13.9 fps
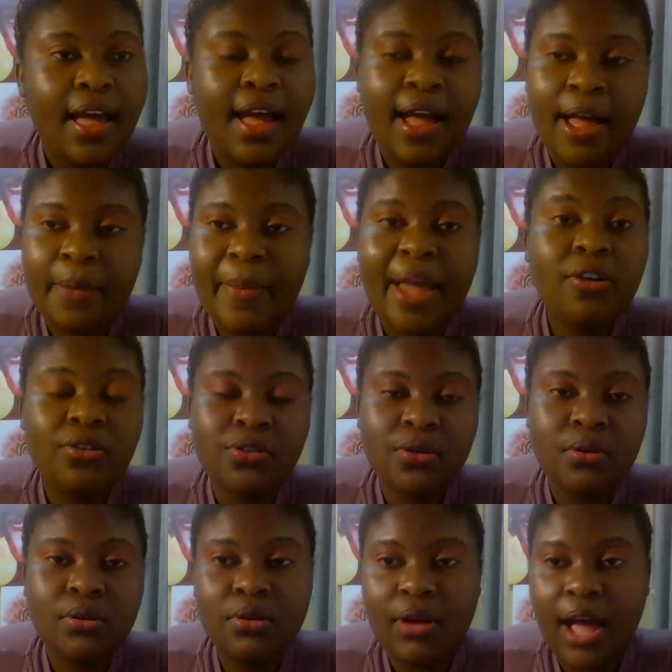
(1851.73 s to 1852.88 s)
Um, I
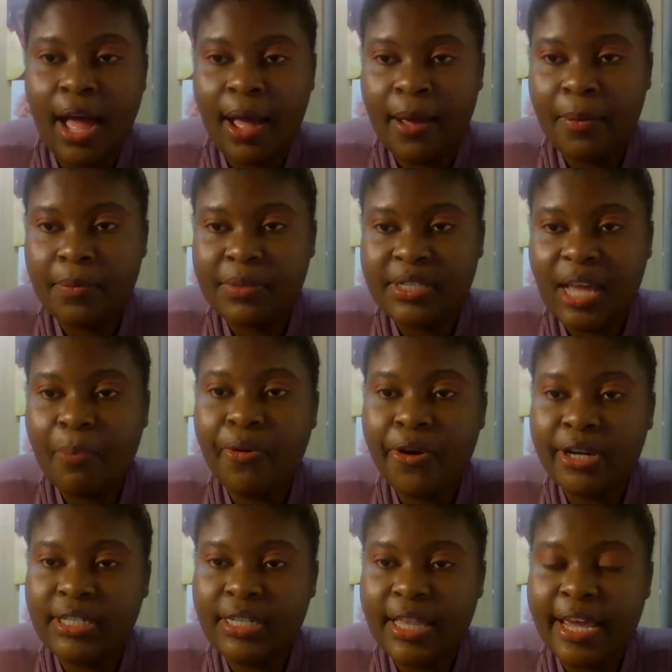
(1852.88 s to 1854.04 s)
also um,
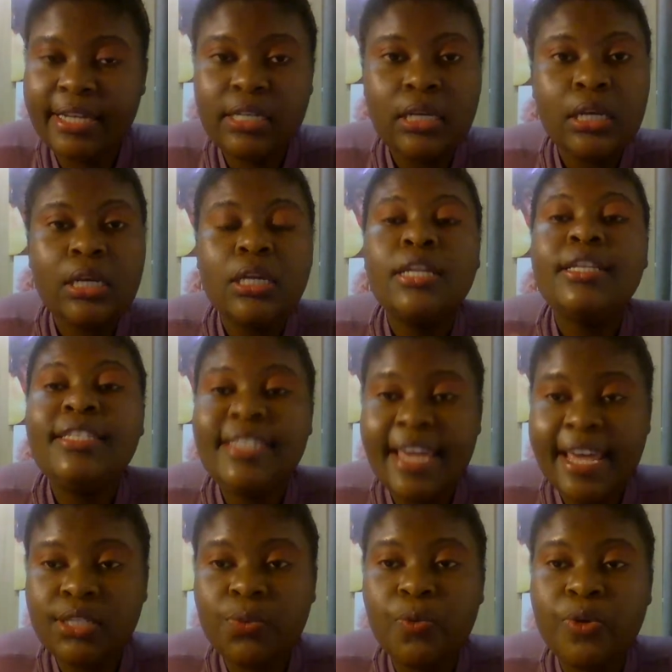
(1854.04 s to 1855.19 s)
support that.
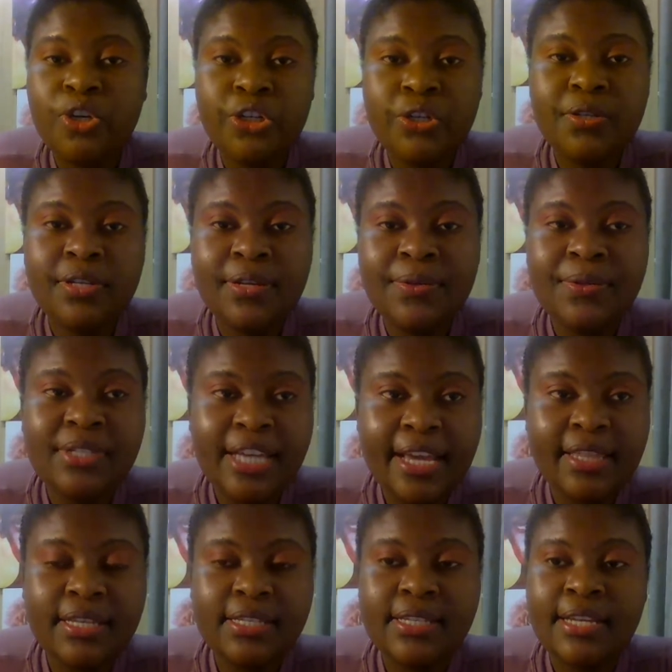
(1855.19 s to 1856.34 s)
Yes, we need to
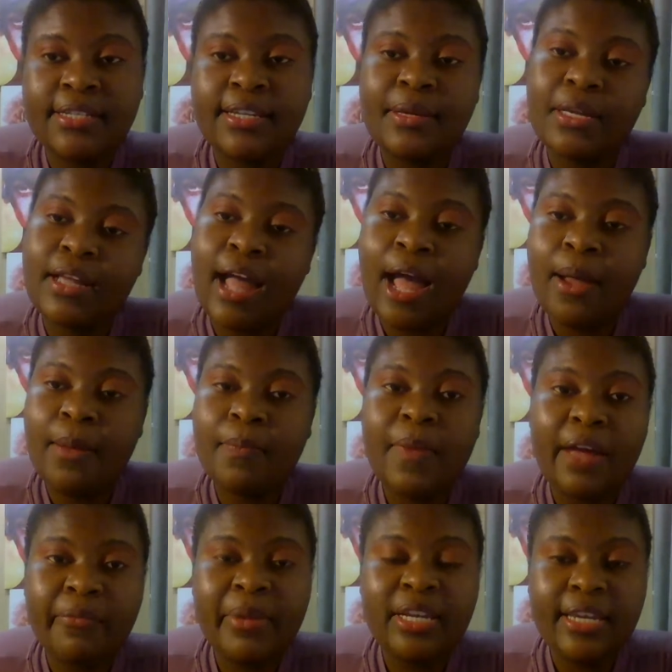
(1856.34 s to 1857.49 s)
take this at um,
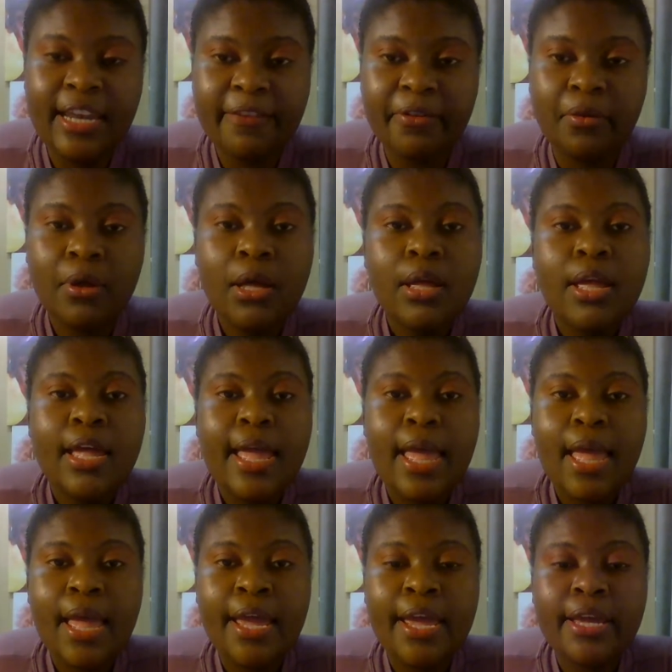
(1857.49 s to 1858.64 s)
government level.
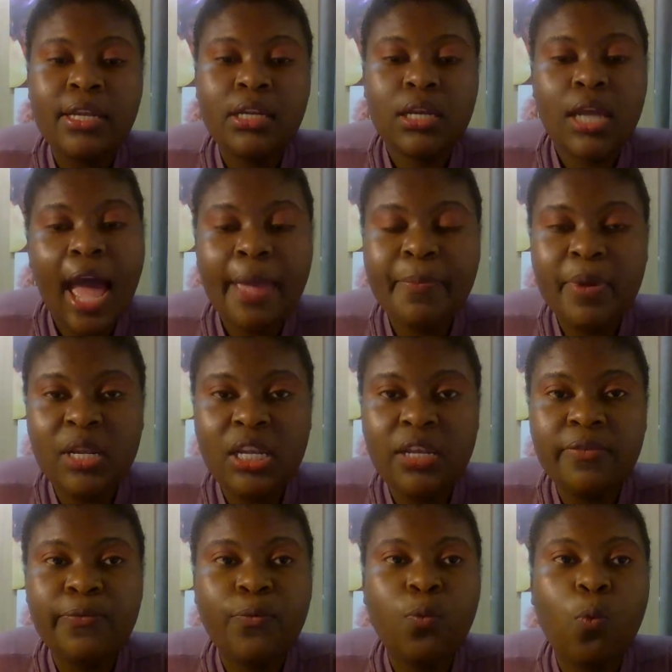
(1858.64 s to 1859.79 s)
And I
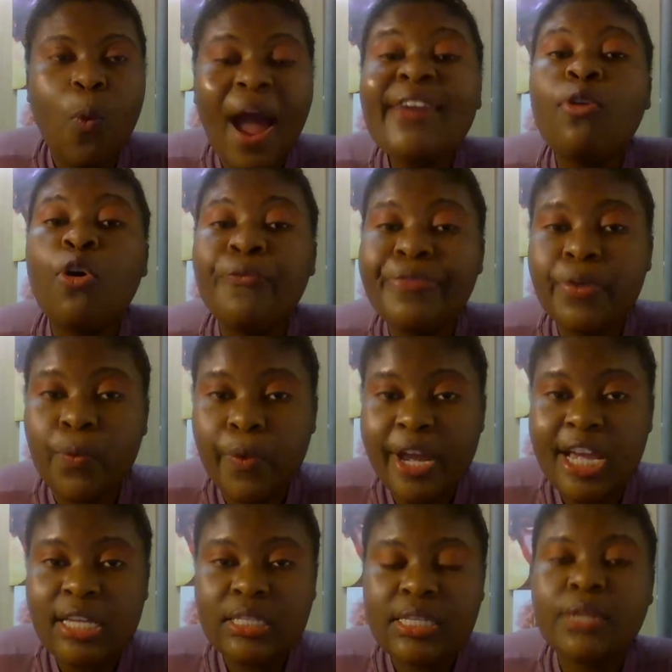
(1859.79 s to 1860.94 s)
believe one of the
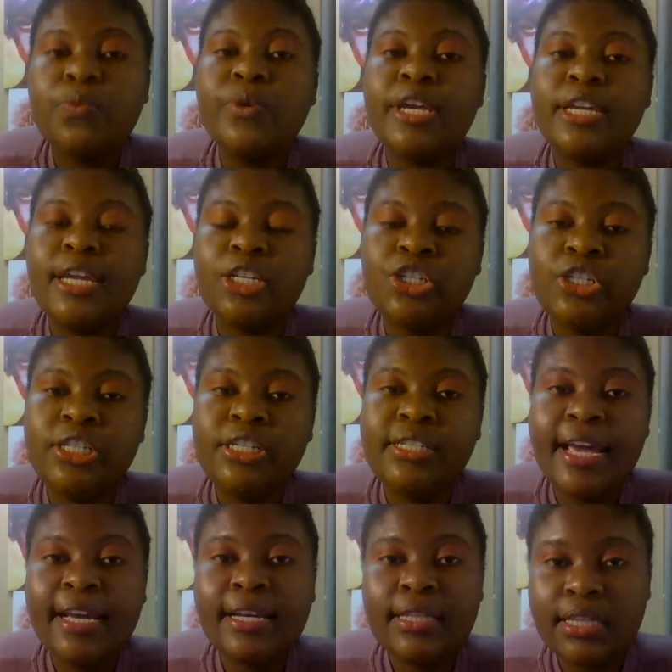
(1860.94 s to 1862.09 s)
ways that we can actually
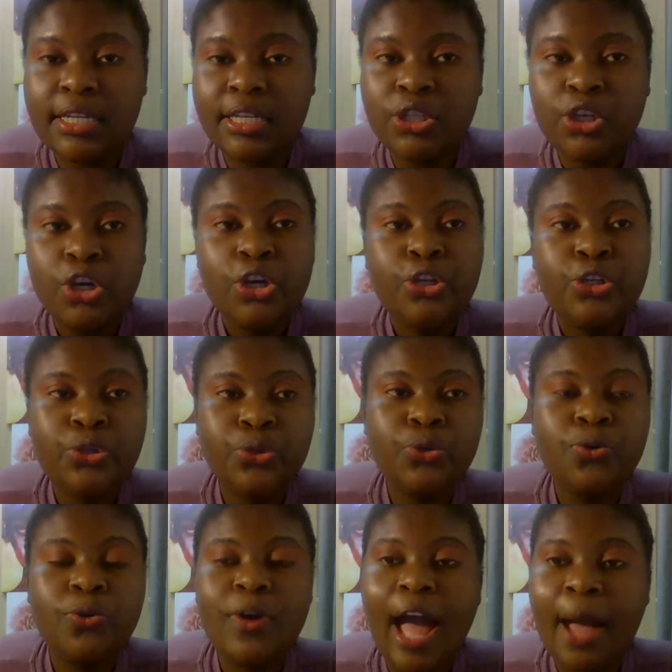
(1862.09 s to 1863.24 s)
take this
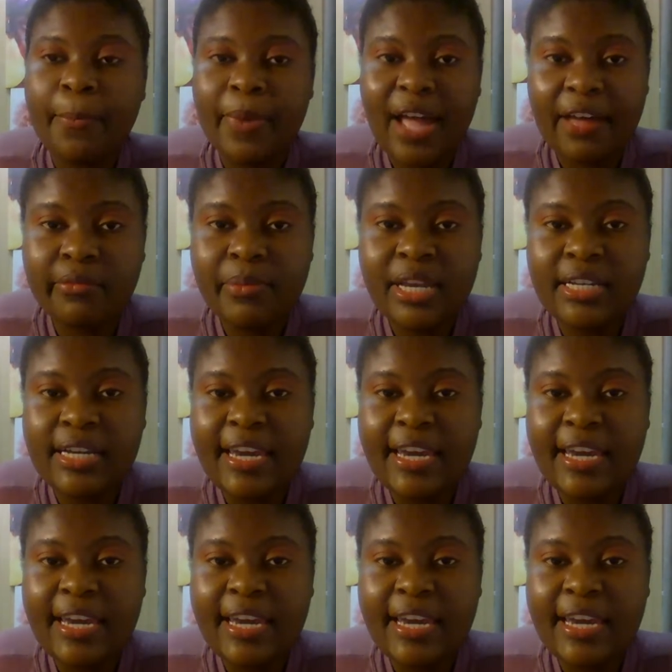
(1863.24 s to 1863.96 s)
to um, government